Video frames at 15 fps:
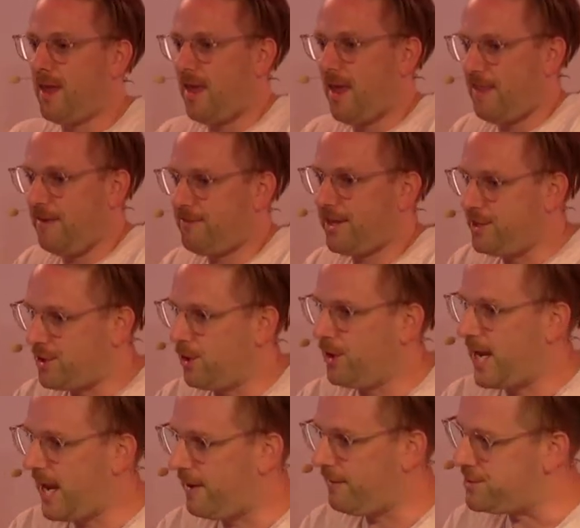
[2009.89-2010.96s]
if they don't
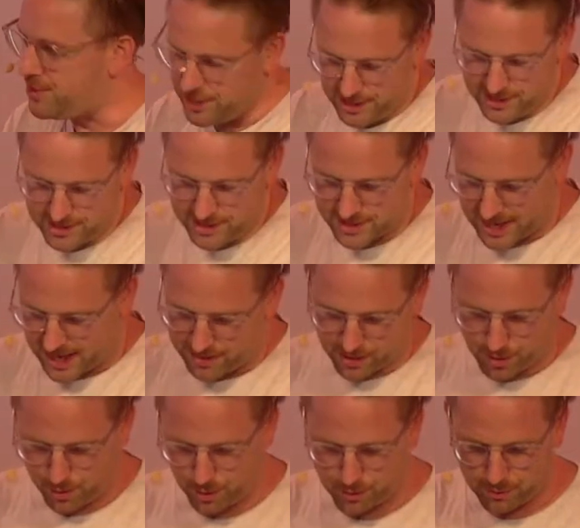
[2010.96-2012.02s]
have Jesus at the
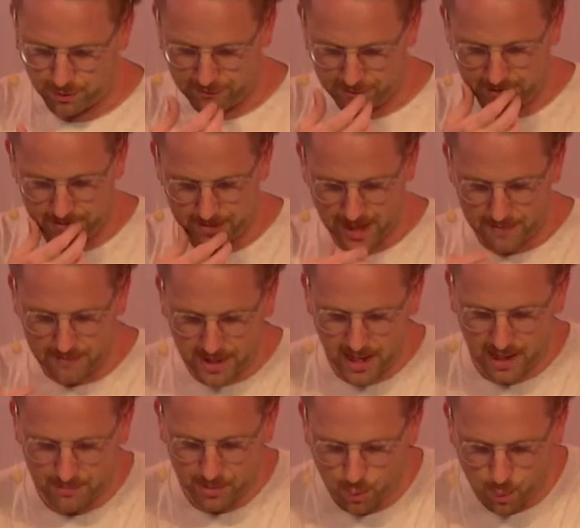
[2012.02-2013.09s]
core of them. They become
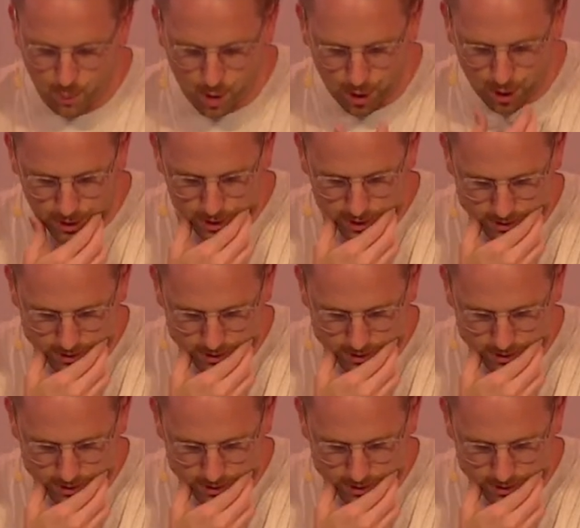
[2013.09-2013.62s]
a work.